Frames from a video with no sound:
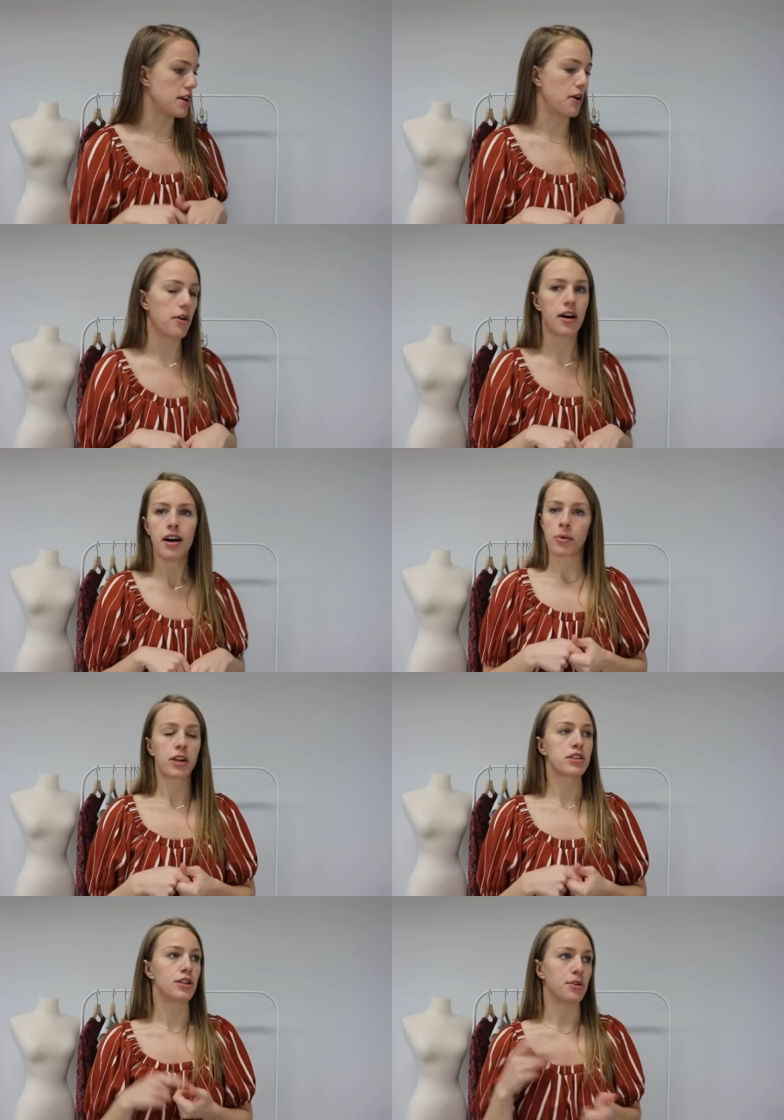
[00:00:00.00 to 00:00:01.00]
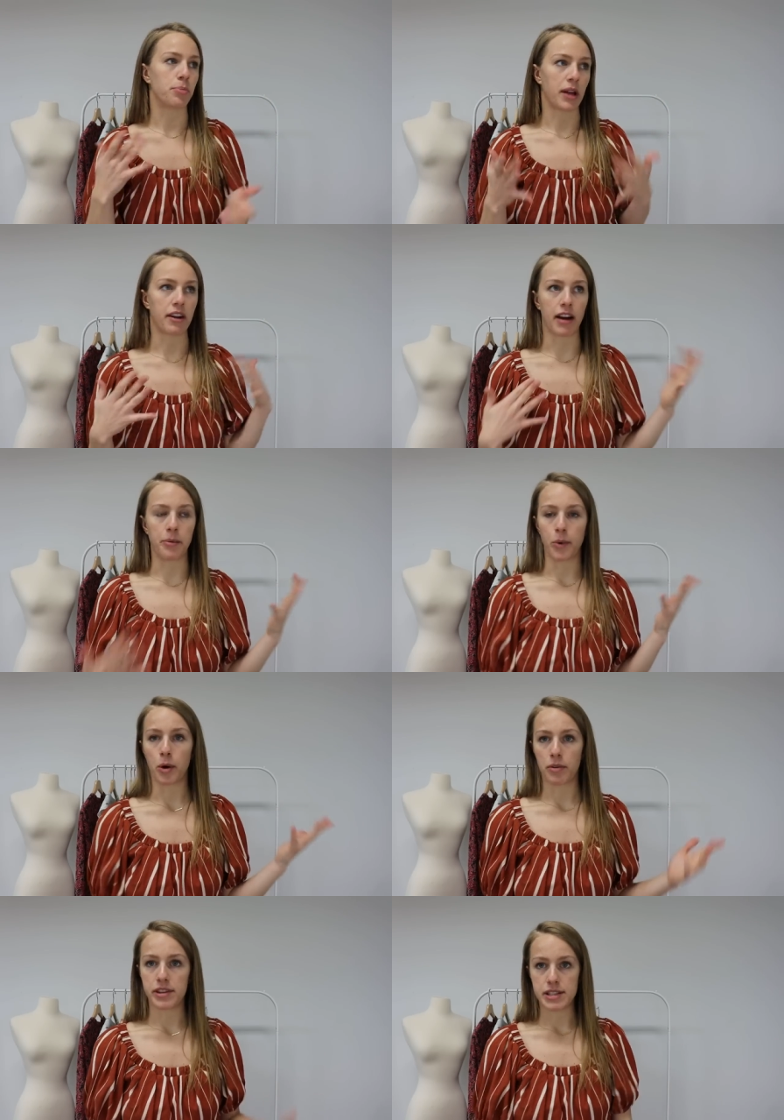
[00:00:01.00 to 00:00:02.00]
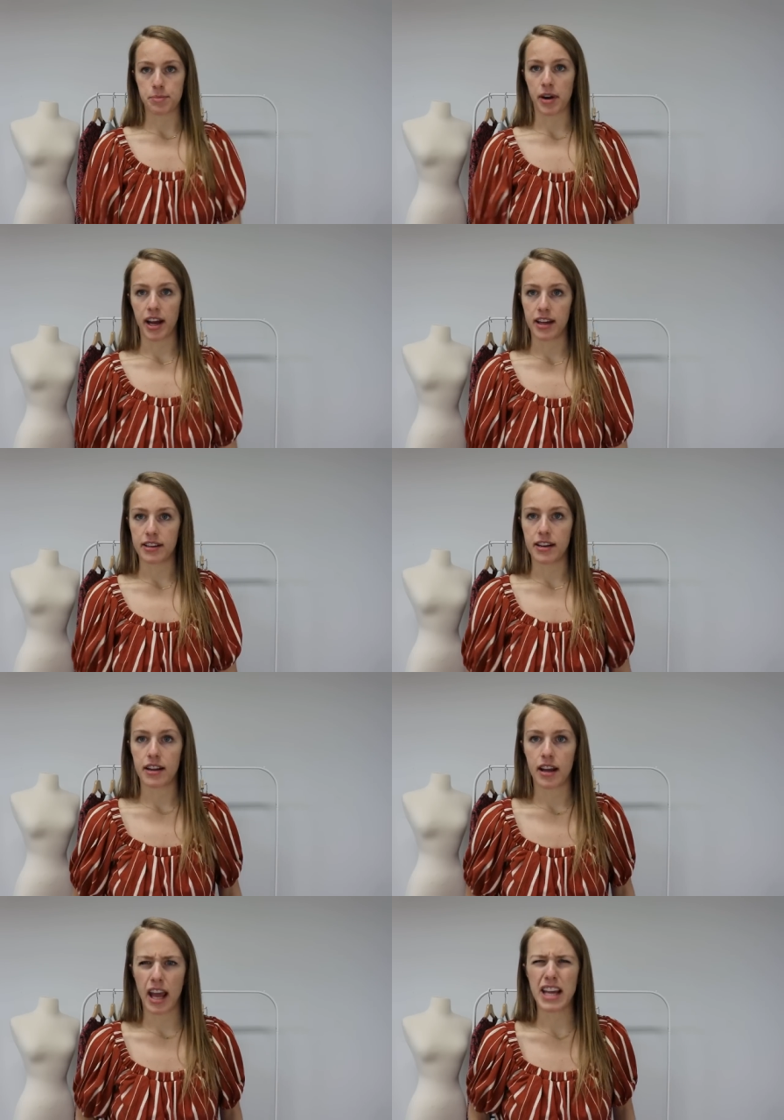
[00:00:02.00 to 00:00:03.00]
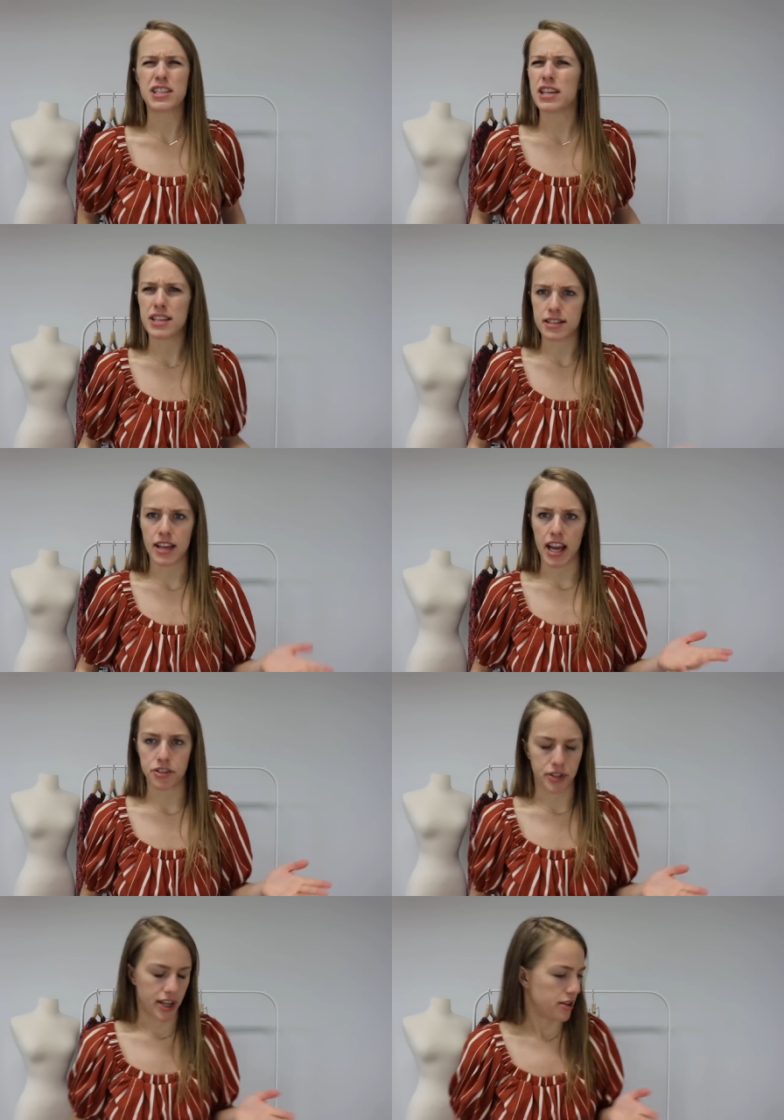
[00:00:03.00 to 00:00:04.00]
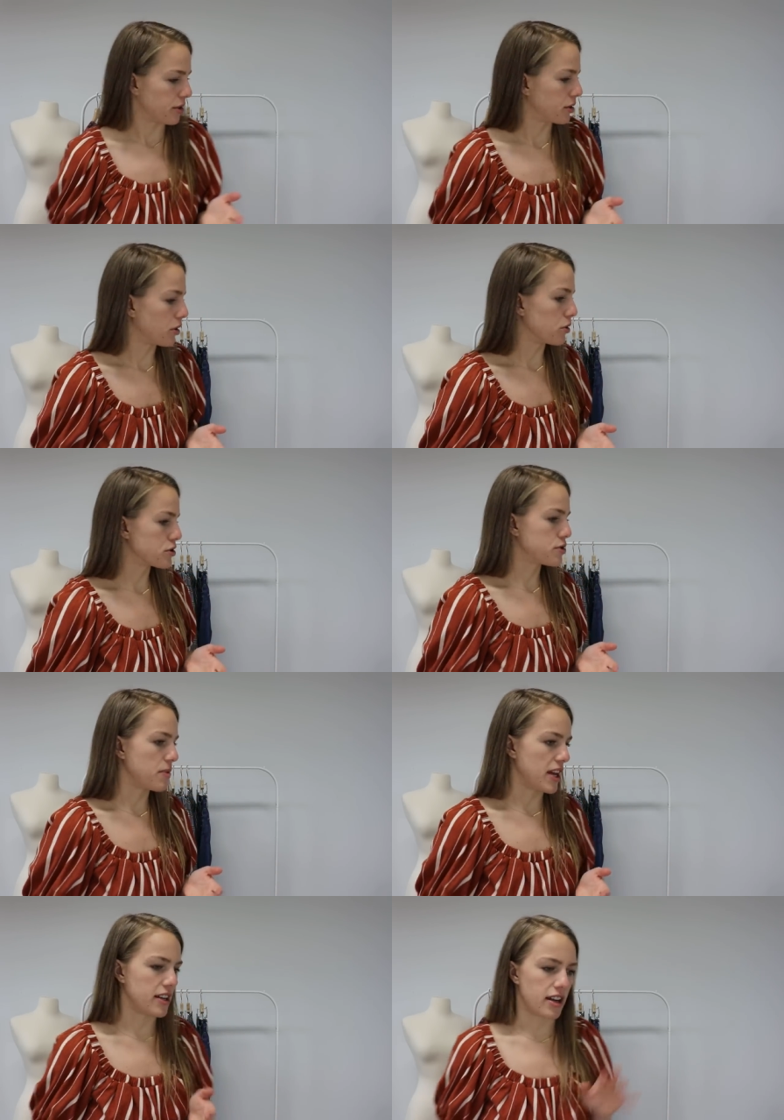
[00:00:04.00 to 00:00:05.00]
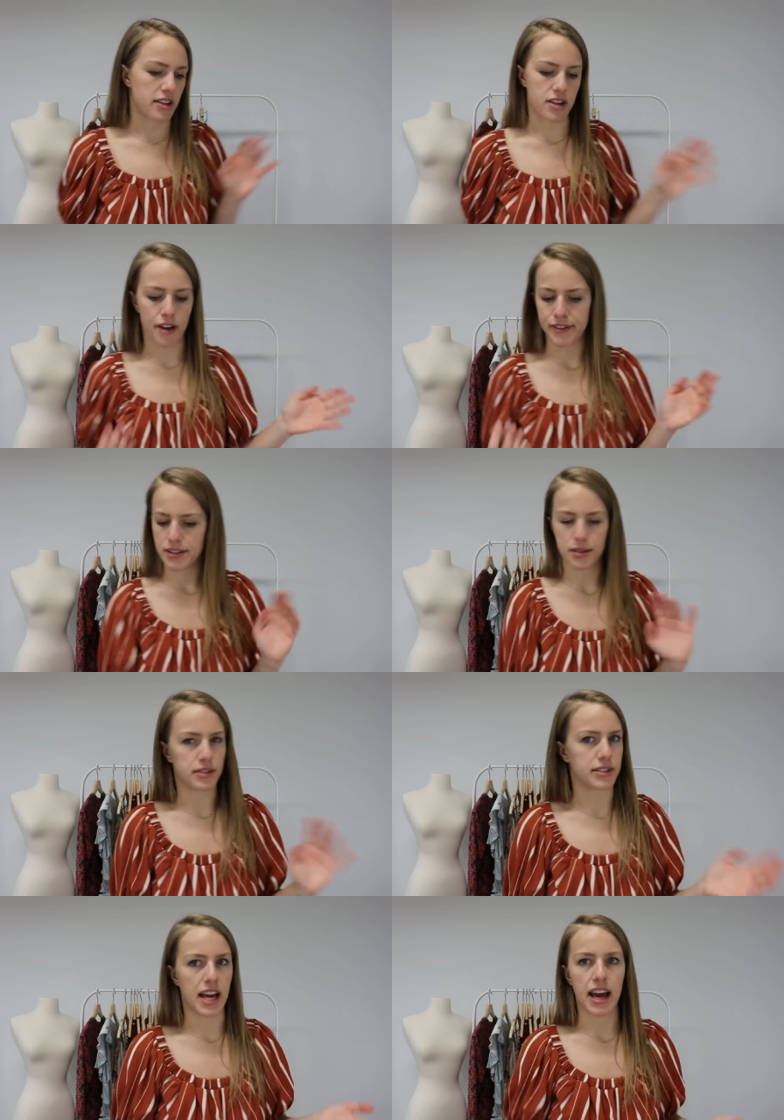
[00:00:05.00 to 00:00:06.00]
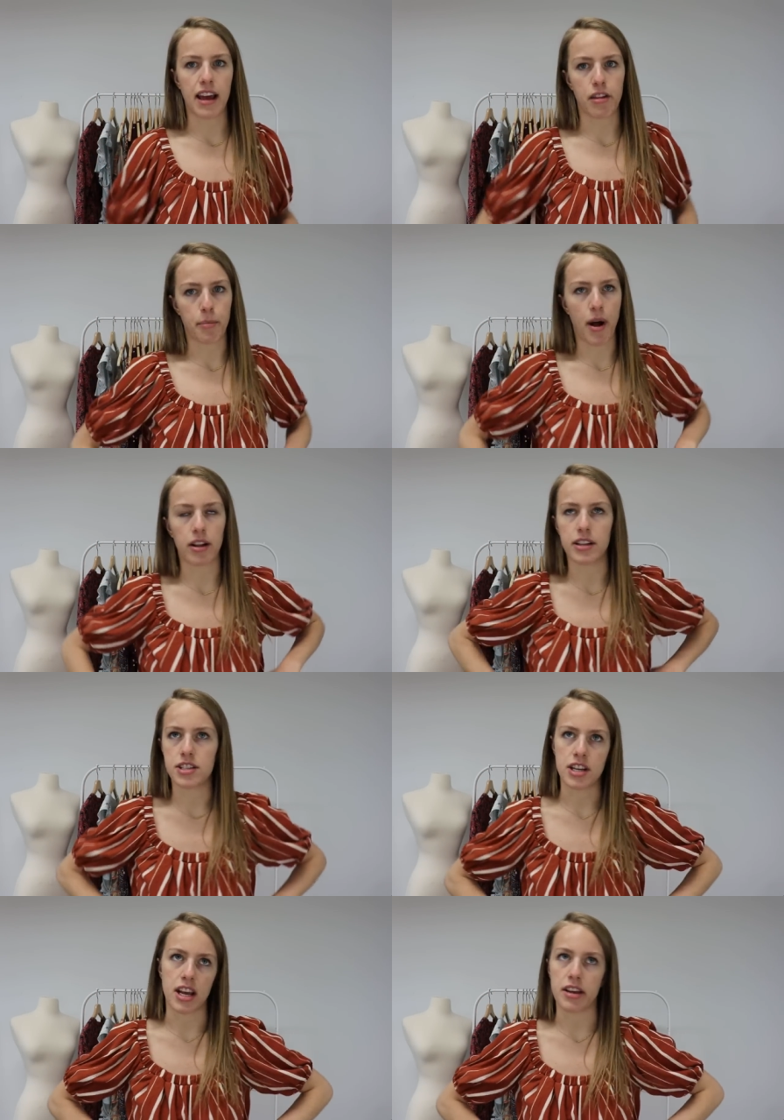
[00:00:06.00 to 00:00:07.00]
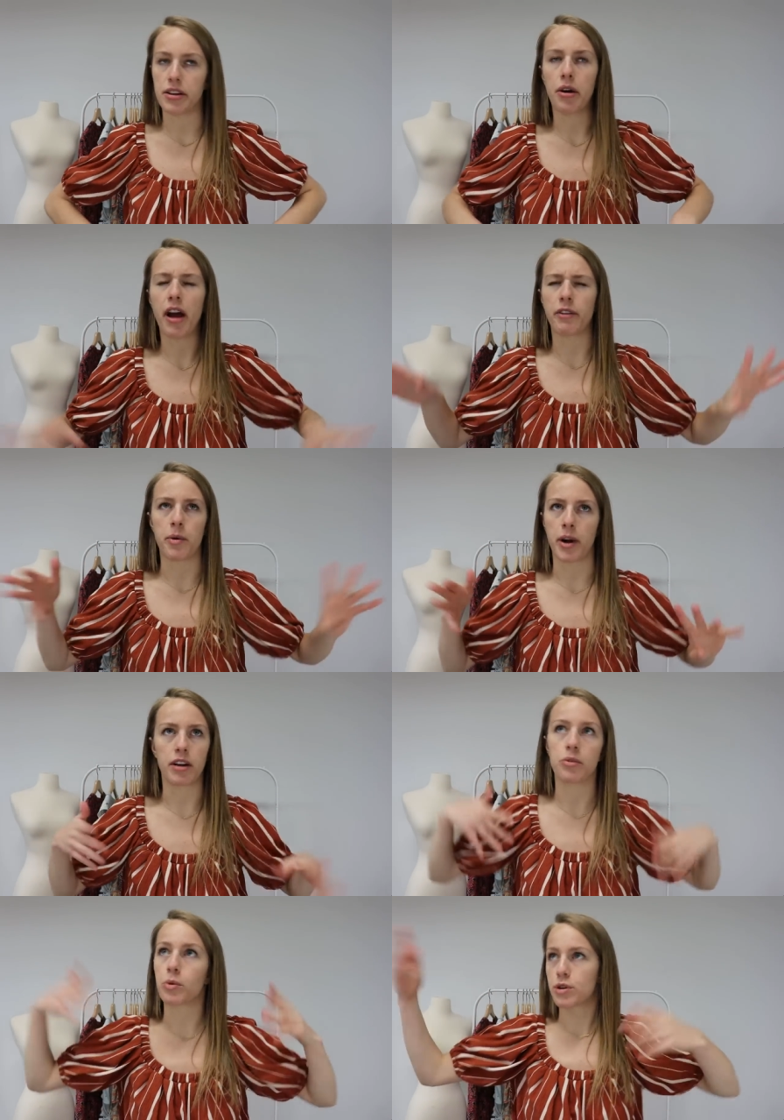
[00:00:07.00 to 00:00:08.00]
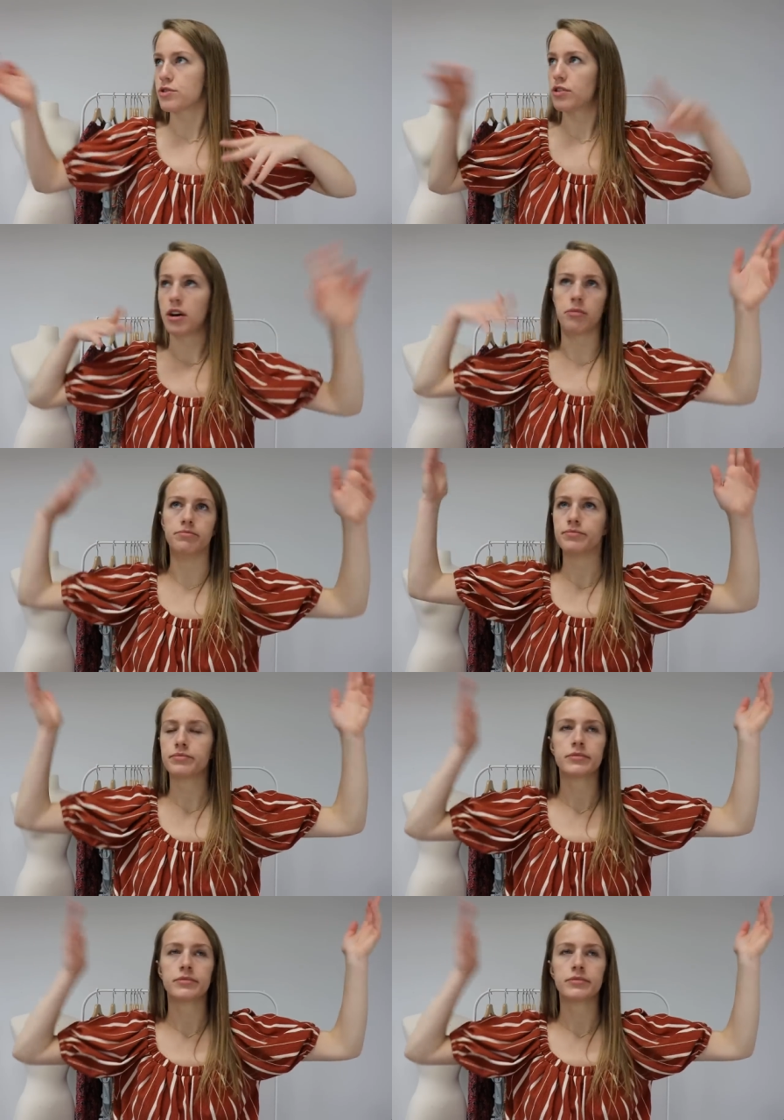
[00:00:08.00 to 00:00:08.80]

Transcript: So I'm going to play around more with this brand. And AG is Adriana Goldschmied and it's often sold at Anthropologie, you know, everywhere. Nordstrom,